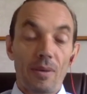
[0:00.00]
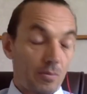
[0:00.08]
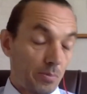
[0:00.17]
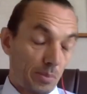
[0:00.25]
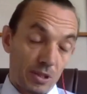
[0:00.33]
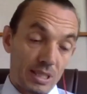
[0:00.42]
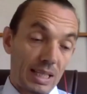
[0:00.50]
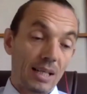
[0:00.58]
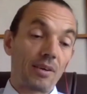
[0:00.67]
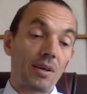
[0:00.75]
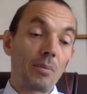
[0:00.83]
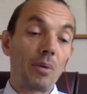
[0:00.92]

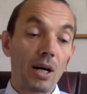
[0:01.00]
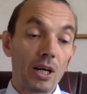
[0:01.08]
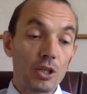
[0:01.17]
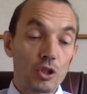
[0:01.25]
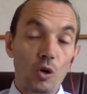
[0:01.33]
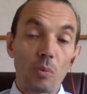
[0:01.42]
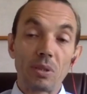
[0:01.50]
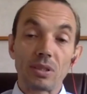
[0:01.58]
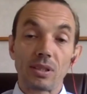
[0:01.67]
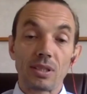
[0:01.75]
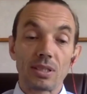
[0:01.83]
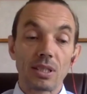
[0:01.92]
particularly my job
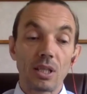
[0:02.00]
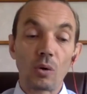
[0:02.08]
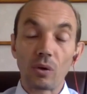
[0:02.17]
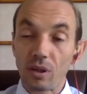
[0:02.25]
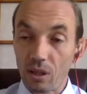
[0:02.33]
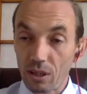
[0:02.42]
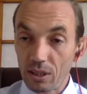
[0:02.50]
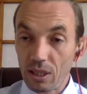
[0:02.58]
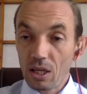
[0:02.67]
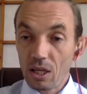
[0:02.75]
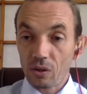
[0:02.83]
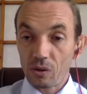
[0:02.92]
is, let's say, online
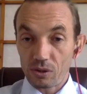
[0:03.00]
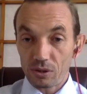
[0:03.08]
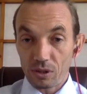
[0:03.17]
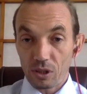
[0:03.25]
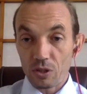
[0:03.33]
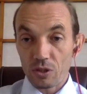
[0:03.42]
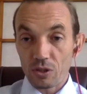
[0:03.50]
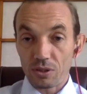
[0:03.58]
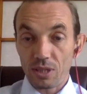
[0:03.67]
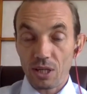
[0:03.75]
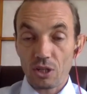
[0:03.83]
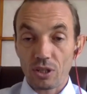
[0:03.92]

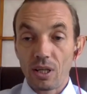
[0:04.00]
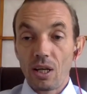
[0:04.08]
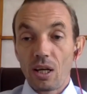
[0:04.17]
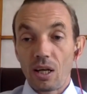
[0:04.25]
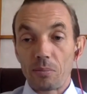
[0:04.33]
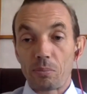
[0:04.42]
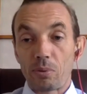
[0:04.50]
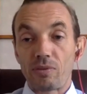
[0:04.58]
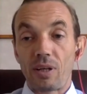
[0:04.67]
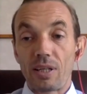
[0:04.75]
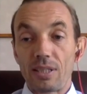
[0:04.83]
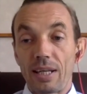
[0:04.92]
consultation and
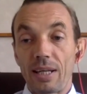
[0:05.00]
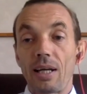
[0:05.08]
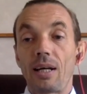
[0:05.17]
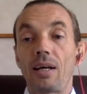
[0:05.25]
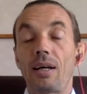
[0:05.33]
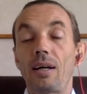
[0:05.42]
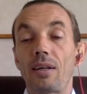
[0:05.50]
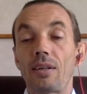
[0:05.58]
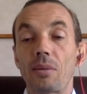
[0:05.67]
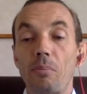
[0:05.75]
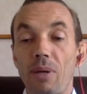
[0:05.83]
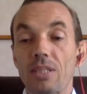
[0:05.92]
providing
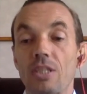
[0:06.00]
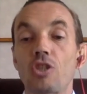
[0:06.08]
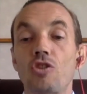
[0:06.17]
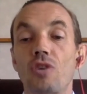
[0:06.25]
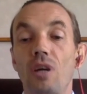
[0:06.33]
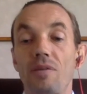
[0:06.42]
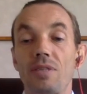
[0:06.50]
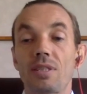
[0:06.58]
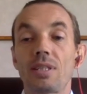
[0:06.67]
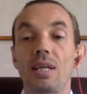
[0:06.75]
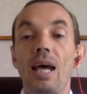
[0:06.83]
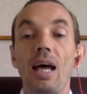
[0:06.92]
the best
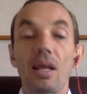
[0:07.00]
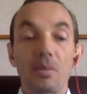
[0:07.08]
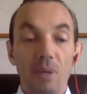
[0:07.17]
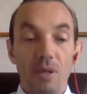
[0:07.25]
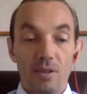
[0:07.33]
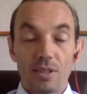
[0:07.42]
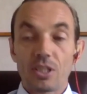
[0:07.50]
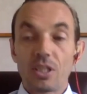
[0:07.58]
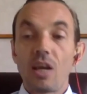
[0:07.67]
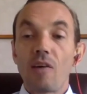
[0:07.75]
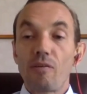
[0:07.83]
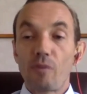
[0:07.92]
drafts and methods
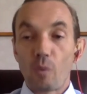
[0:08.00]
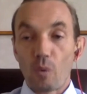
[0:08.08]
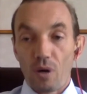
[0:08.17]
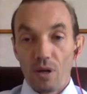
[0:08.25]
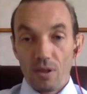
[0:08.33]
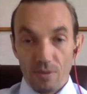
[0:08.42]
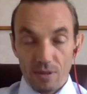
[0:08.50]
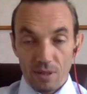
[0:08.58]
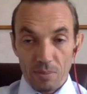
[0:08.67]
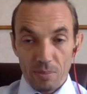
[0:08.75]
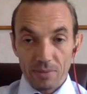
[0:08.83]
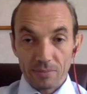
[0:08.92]
for therapy.